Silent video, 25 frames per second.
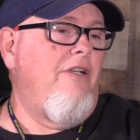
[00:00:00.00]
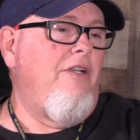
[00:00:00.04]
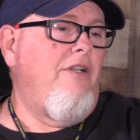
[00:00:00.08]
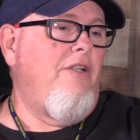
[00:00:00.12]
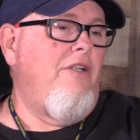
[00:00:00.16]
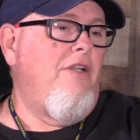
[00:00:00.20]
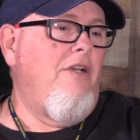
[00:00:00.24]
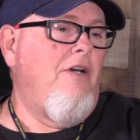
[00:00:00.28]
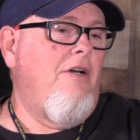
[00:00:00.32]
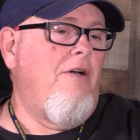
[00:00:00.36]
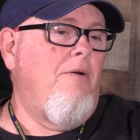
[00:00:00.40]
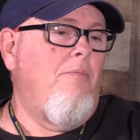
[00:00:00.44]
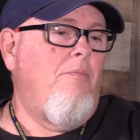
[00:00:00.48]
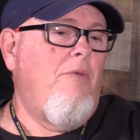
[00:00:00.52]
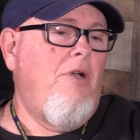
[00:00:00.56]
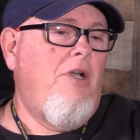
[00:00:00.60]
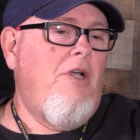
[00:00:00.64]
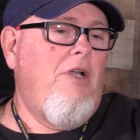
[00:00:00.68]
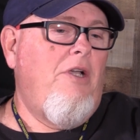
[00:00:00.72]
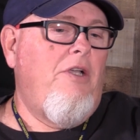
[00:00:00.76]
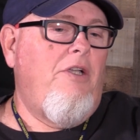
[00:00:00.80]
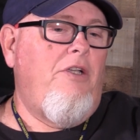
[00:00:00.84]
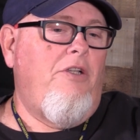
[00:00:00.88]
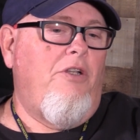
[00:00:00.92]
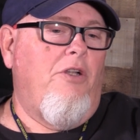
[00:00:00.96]

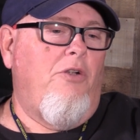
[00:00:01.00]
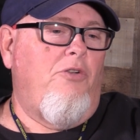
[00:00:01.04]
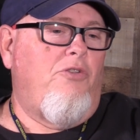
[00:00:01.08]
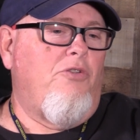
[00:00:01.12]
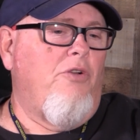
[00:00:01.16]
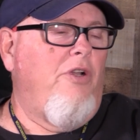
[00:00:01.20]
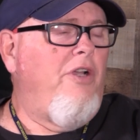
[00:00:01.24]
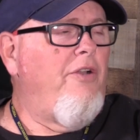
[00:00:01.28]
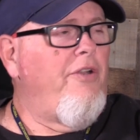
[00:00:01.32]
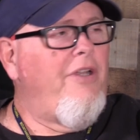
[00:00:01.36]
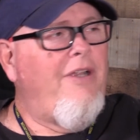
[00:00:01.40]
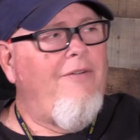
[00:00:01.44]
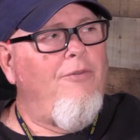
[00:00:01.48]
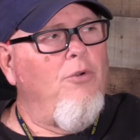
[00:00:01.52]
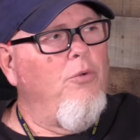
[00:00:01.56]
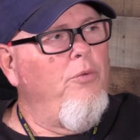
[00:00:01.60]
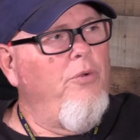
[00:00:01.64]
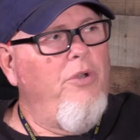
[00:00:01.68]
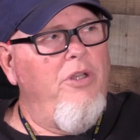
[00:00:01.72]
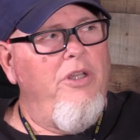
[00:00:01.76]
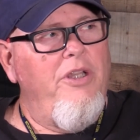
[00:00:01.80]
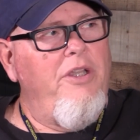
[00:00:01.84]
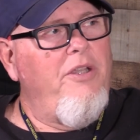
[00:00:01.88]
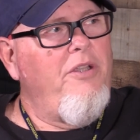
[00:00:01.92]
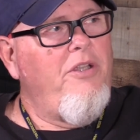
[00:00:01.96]
And Trail never
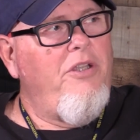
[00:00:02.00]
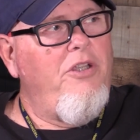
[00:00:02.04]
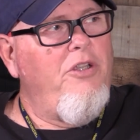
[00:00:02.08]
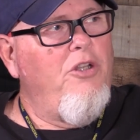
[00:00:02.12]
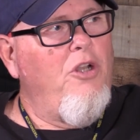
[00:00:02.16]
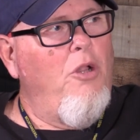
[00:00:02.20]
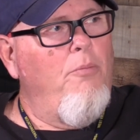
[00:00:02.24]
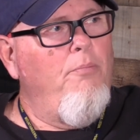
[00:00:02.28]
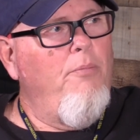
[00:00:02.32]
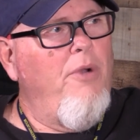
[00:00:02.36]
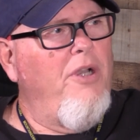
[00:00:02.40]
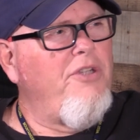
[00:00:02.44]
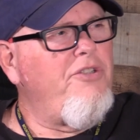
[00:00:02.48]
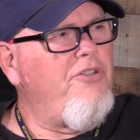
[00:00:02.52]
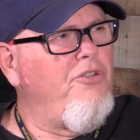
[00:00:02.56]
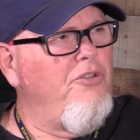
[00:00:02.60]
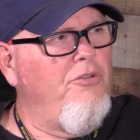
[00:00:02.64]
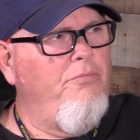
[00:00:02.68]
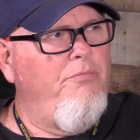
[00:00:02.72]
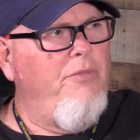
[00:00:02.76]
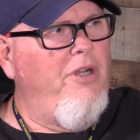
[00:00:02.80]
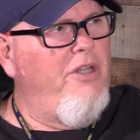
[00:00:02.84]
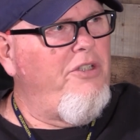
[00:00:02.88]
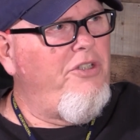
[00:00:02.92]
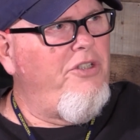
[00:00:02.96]
really
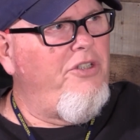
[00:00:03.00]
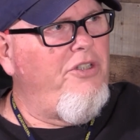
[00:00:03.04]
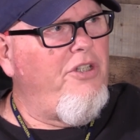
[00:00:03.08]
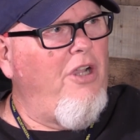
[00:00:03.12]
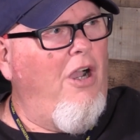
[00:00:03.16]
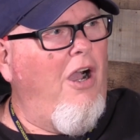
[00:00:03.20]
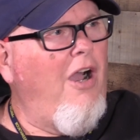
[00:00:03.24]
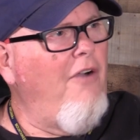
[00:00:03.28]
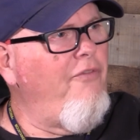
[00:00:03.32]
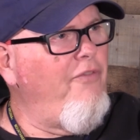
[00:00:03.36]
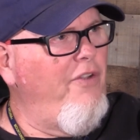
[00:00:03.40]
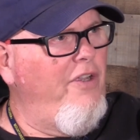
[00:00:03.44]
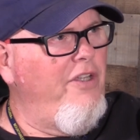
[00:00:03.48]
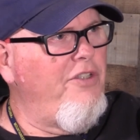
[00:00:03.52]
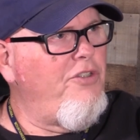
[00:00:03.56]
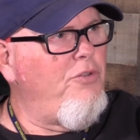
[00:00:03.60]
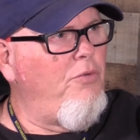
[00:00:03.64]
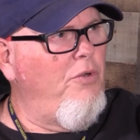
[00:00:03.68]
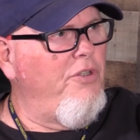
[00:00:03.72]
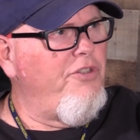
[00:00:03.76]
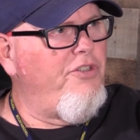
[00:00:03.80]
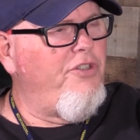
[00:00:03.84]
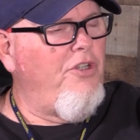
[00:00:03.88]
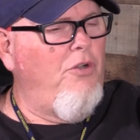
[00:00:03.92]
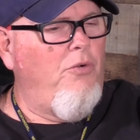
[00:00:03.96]
mustered much
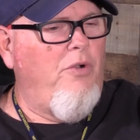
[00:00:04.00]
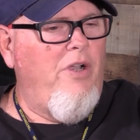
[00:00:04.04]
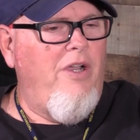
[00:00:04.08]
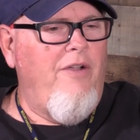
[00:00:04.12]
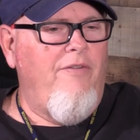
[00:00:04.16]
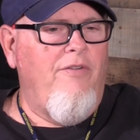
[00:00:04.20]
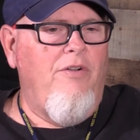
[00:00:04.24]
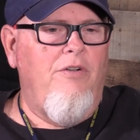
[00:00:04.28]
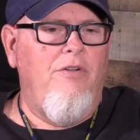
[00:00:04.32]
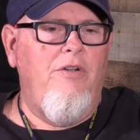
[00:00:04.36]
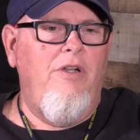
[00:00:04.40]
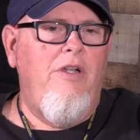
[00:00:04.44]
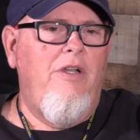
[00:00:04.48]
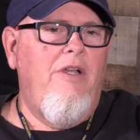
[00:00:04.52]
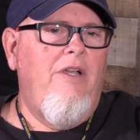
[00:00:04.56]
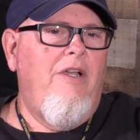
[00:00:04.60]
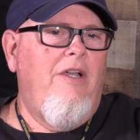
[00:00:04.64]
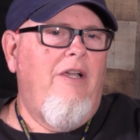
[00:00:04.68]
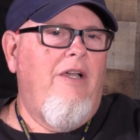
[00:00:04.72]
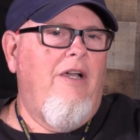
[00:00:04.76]
offense whatsoever.